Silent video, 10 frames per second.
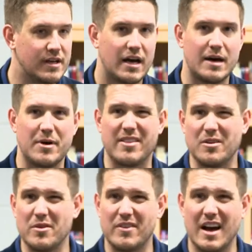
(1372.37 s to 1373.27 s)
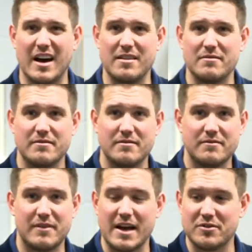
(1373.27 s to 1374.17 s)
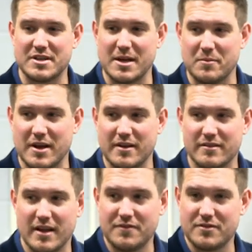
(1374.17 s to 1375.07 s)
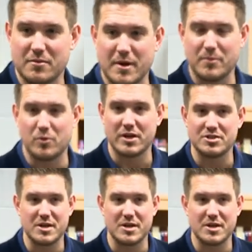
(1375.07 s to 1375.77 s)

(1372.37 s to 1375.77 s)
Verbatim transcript: Um, I think we've got five or 10 minutes left, so maybe we can